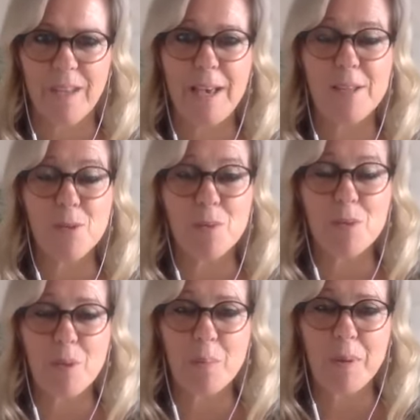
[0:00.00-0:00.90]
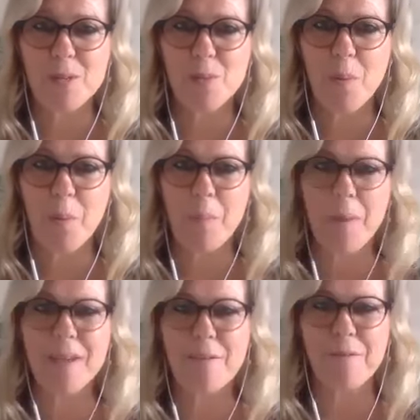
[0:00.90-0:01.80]
It's also the place where we
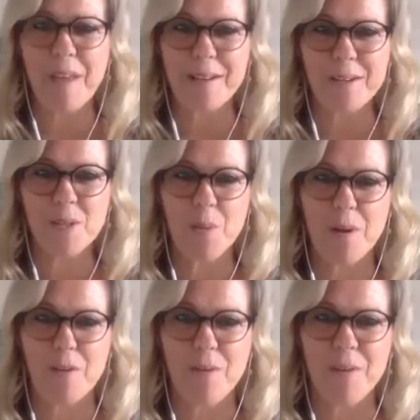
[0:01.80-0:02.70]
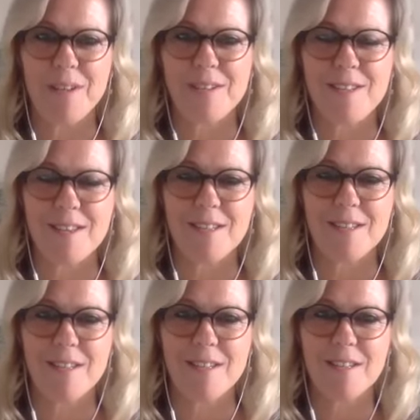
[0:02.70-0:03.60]
might give thanks to our own
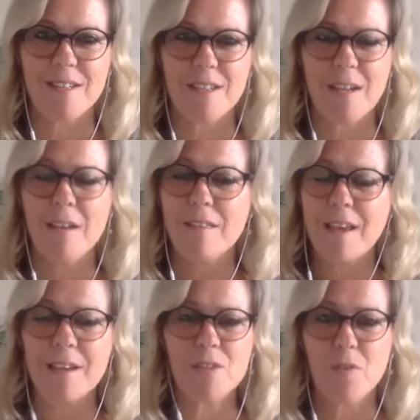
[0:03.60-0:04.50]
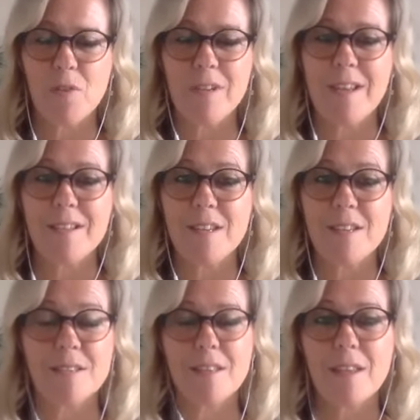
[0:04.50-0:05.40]
ancestors, thanks for the
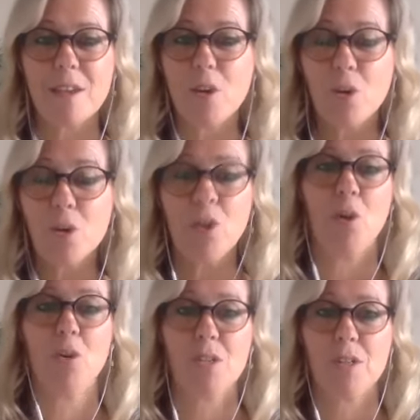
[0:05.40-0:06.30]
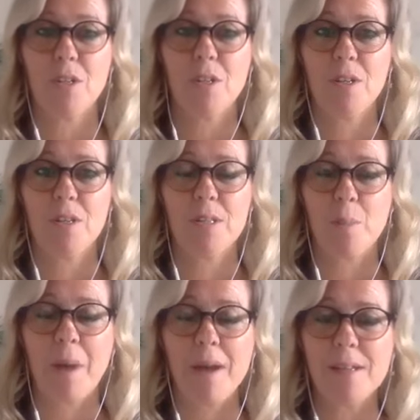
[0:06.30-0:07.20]
lessons that they could not
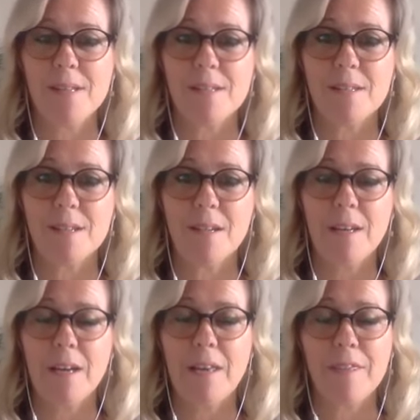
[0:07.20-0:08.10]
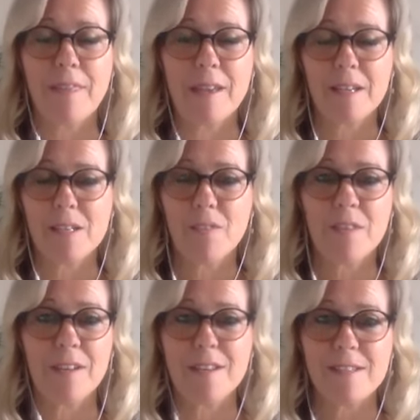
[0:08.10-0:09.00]
surpass, and thanks for the
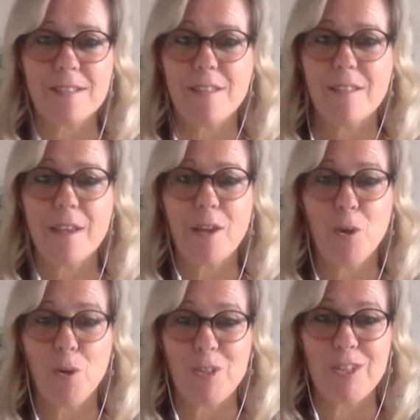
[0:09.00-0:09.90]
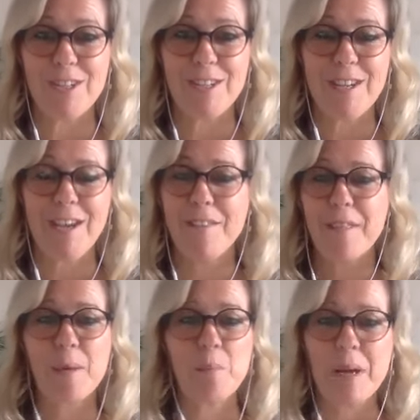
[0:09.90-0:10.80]
lessons that they could and that
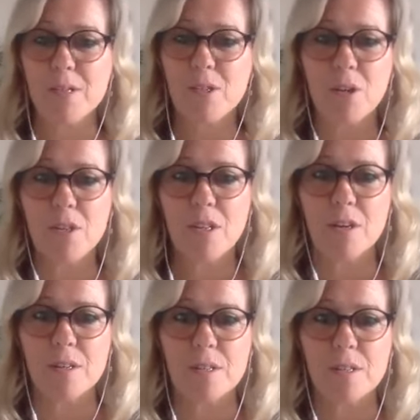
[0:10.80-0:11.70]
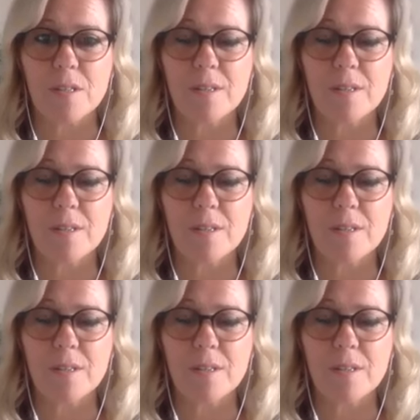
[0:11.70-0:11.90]
they passed on to us.